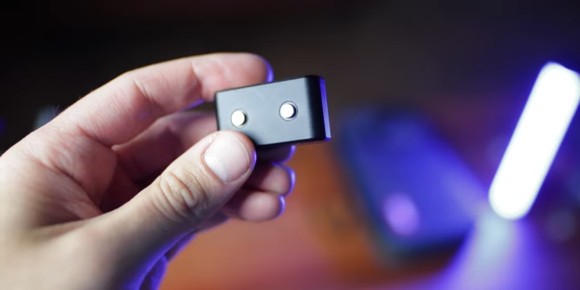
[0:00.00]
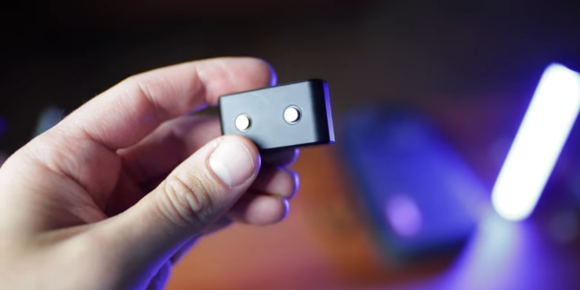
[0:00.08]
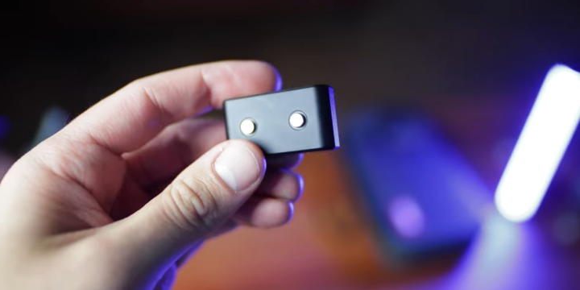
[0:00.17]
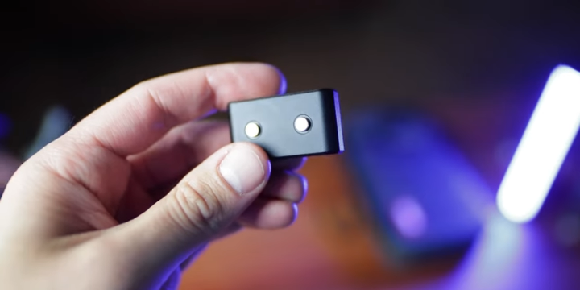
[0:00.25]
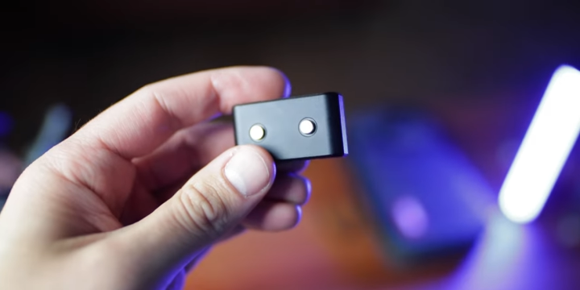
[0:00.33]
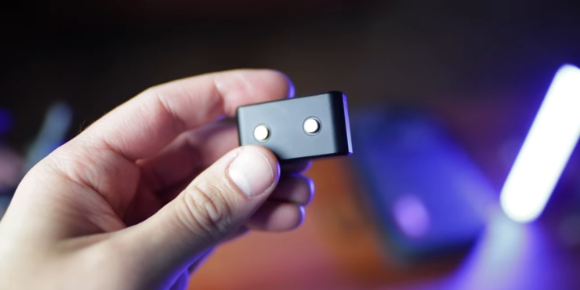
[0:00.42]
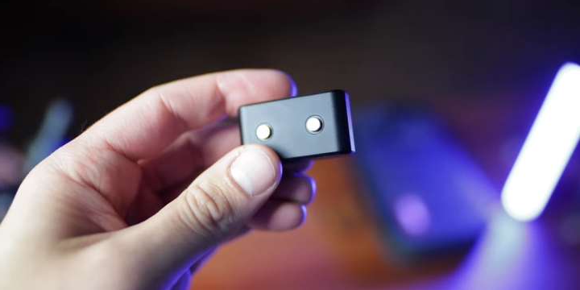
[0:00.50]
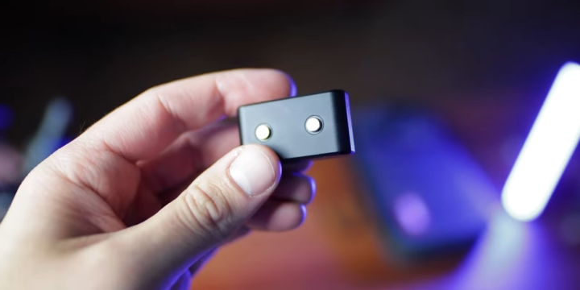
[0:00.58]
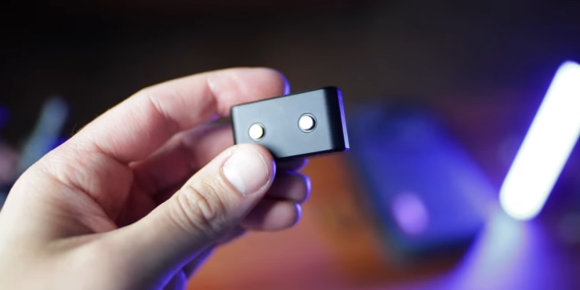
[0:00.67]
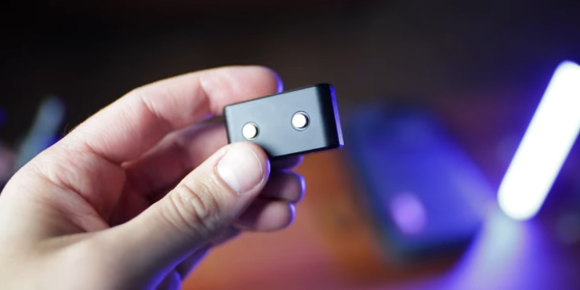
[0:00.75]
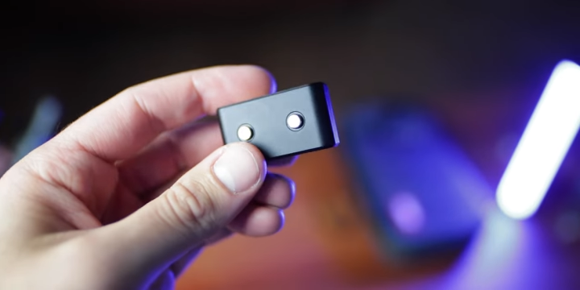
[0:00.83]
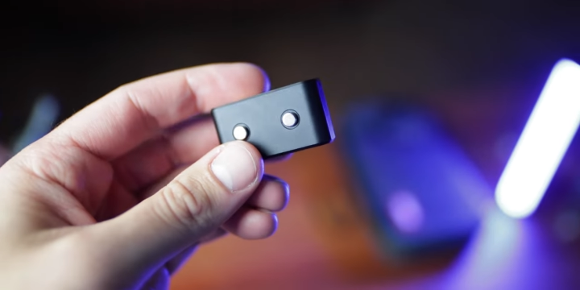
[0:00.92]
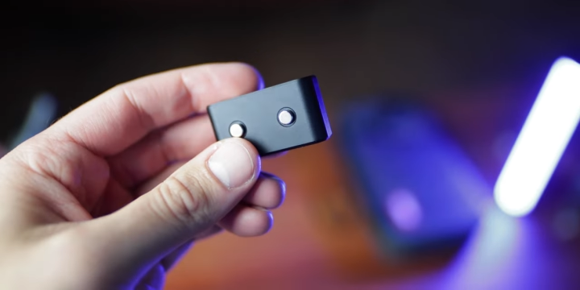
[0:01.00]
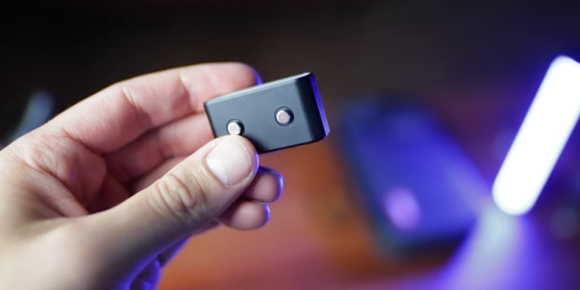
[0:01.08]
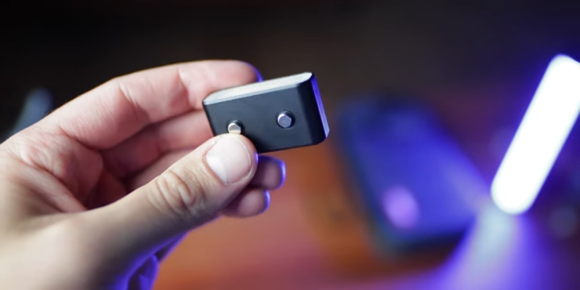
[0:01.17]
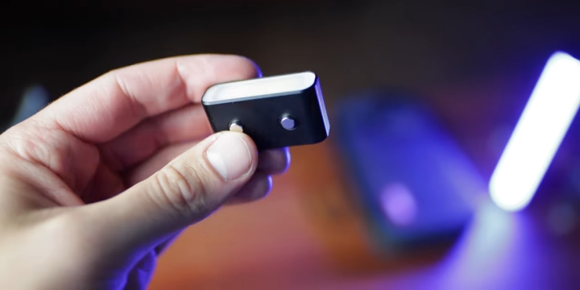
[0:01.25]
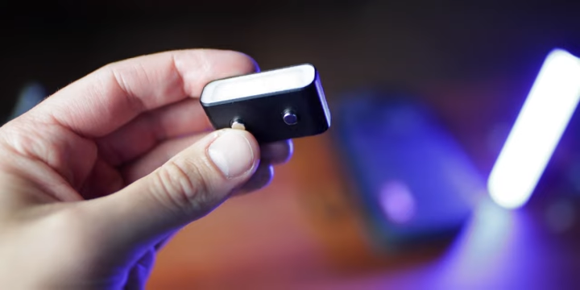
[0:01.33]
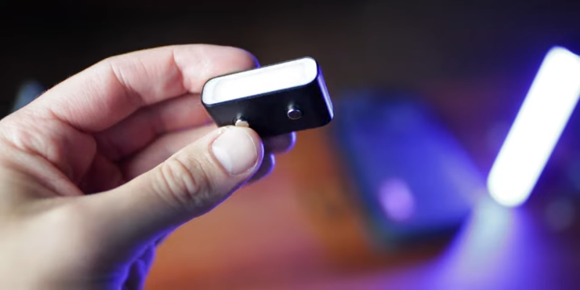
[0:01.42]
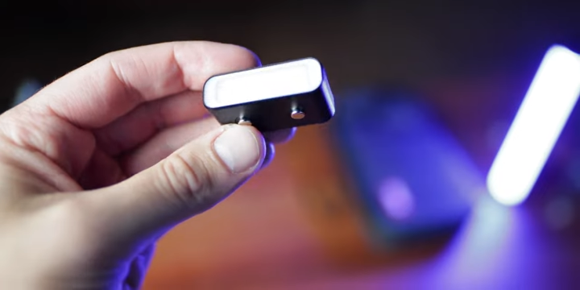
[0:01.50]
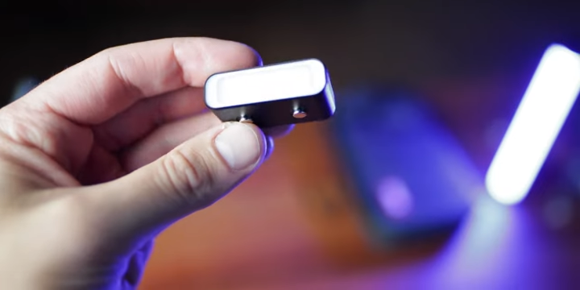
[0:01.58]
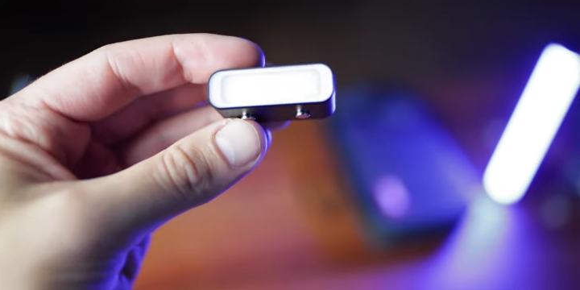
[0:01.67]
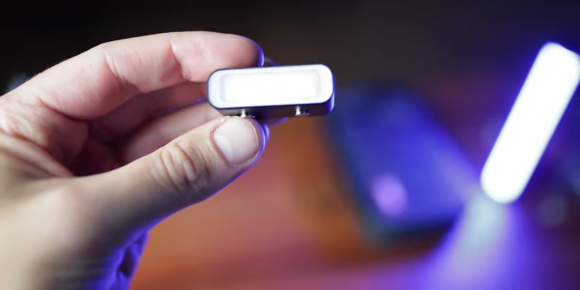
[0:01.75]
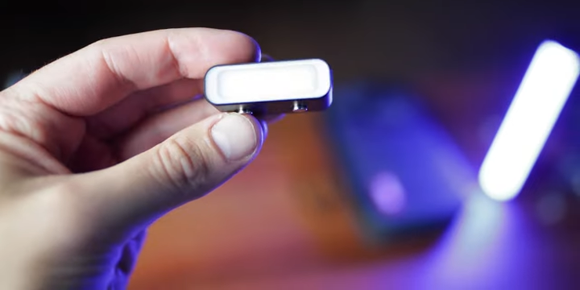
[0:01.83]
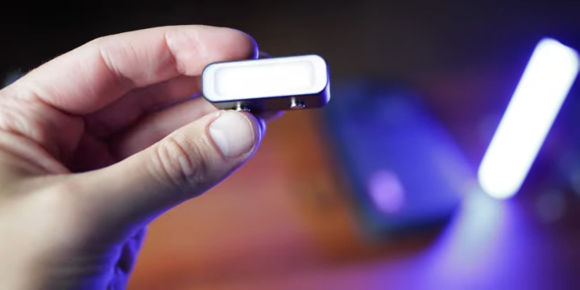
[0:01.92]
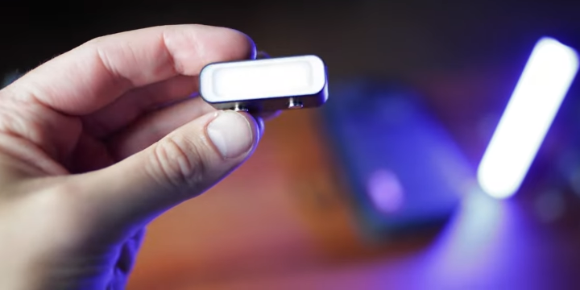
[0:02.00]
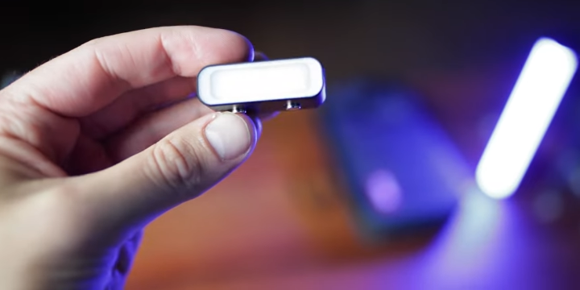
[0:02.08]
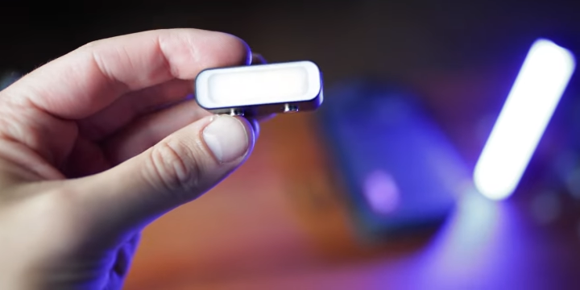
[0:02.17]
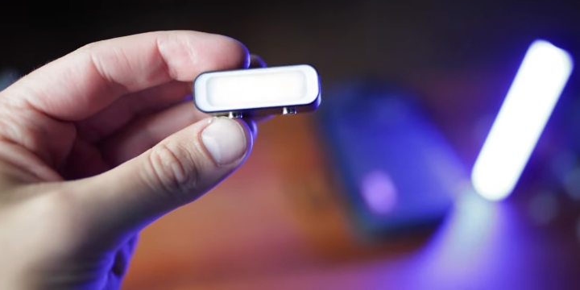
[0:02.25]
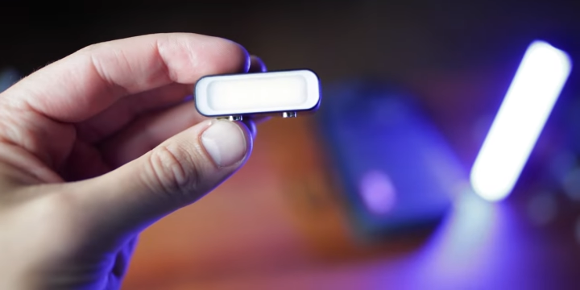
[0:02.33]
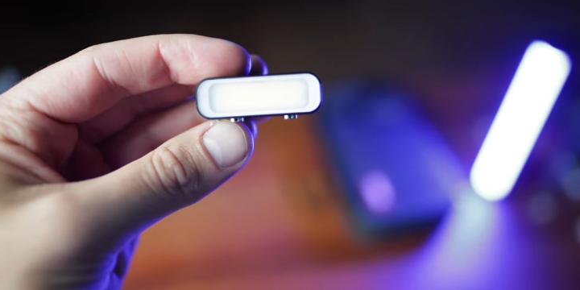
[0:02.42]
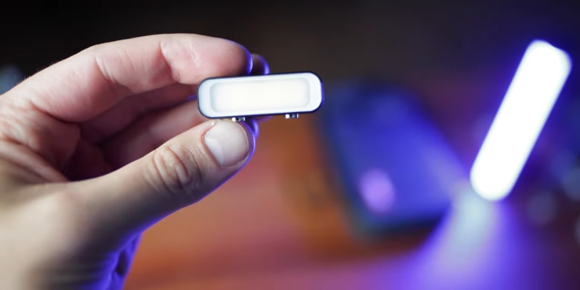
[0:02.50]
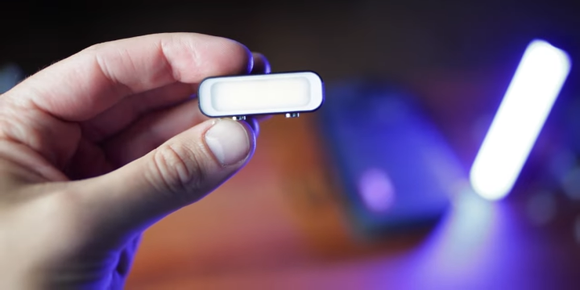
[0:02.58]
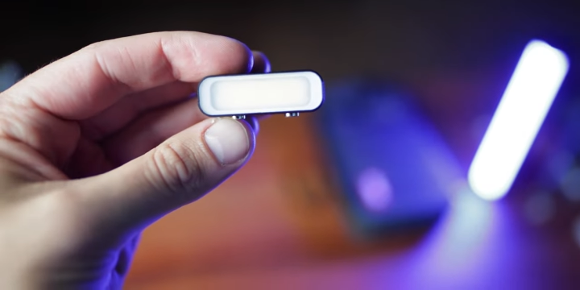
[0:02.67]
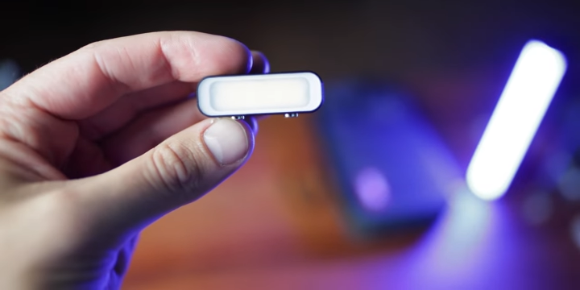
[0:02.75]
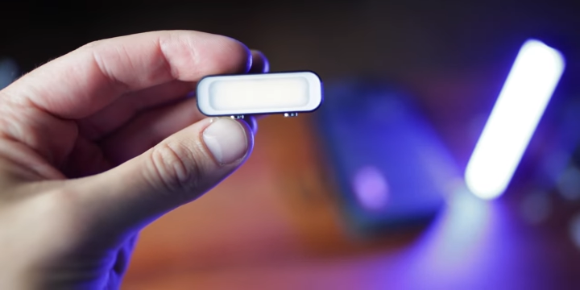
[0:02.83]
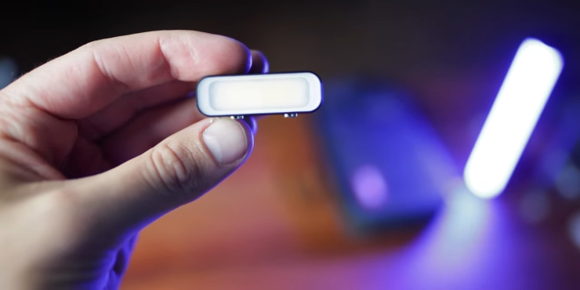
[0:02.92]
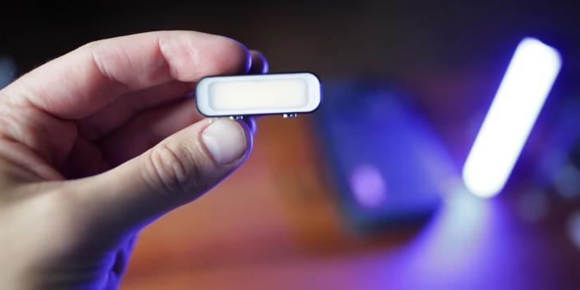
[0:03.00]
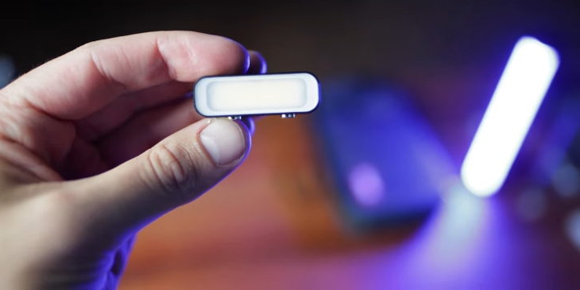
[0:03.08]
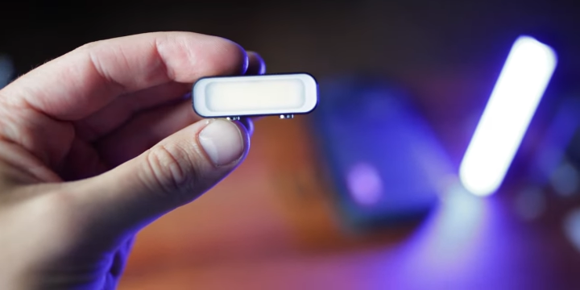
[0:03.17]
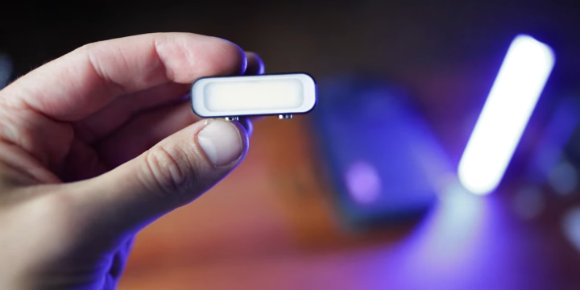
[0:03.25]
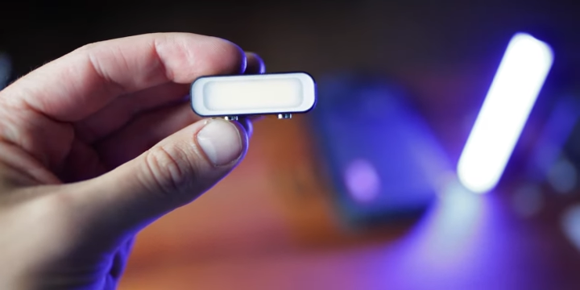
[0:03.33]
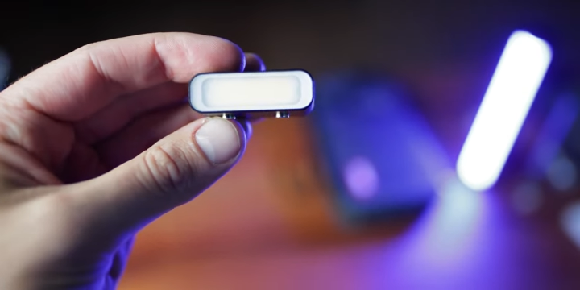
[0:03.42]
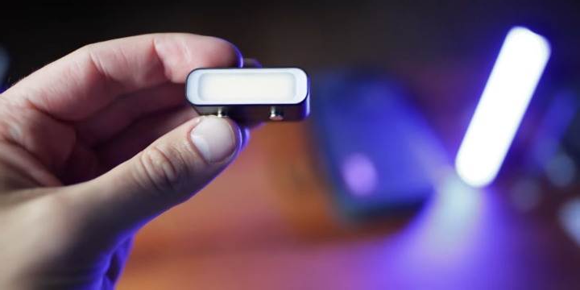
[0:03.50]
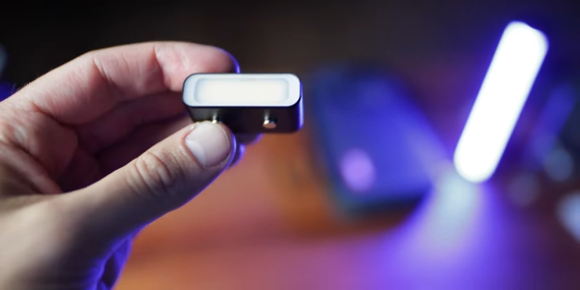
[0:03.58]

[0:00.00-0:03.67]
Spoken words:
No face is visible, so there are no lips to read.